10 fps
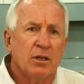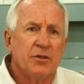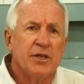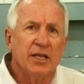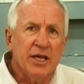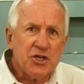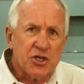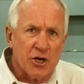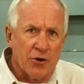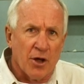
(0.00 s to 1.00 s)
The elite
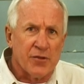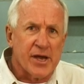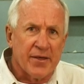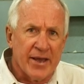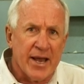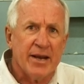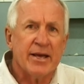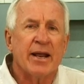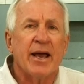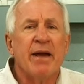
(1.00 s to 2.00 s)
shearer, on the other hand,
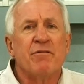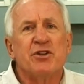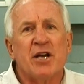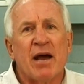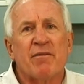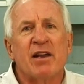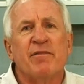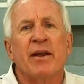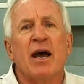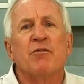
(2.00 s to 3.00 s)
had an average heart rate of
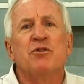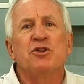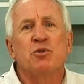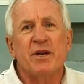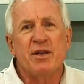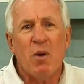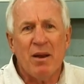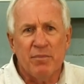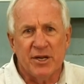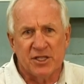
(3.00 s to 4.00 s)
about
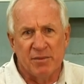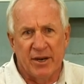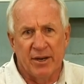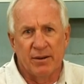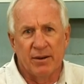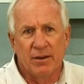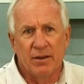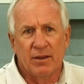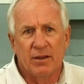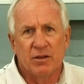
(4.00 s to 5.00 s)
121 beats a minute.
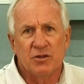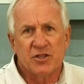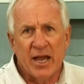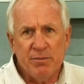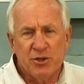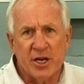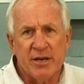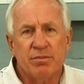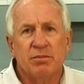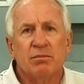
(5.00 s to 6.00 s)
Same
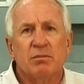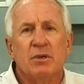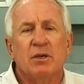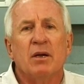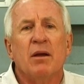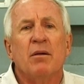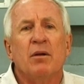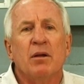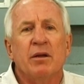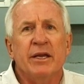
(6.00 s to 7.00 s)
sheep,
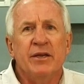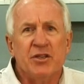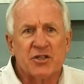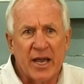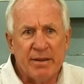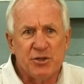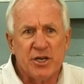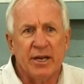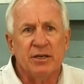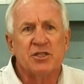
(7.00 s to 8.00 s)
in the same
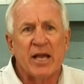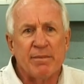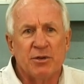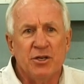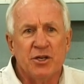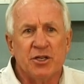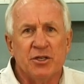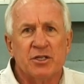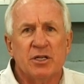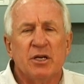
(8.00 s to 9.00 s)
shed, same
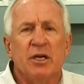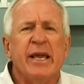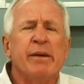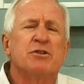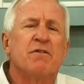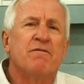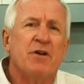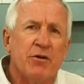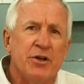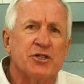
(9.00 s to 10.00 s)
conditions. He was a
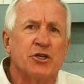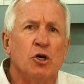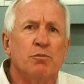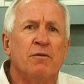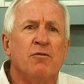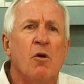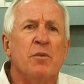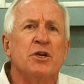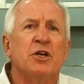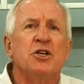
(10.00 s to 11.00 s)
very skilled performer.
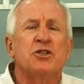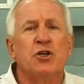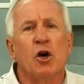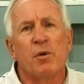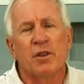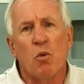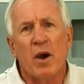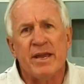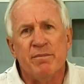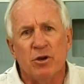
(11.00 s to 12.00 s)
You could just tell by the
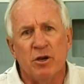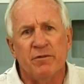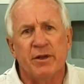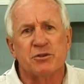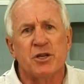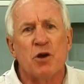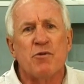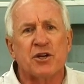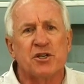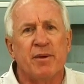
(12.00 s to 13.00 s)
way he moved. There was no
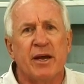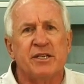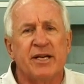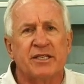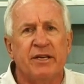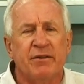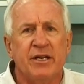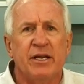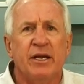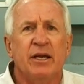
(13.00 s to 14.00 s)
rush about his activity.